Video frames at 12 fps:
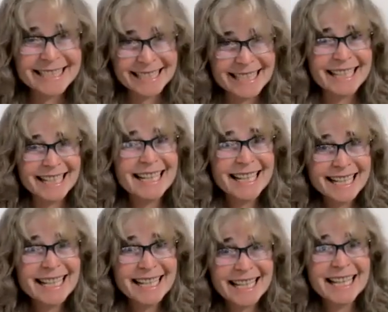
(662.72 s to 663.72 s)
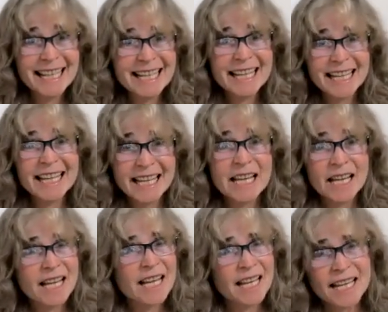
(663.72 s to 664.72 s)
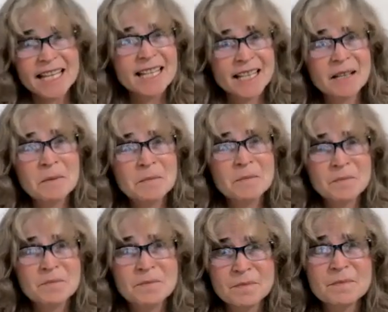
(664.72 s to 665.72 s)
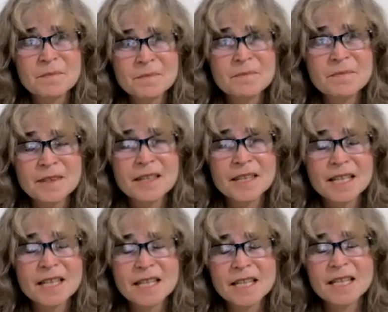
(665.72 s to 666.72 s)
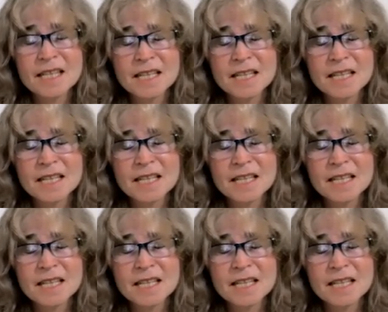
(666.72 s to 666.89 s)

[no speech]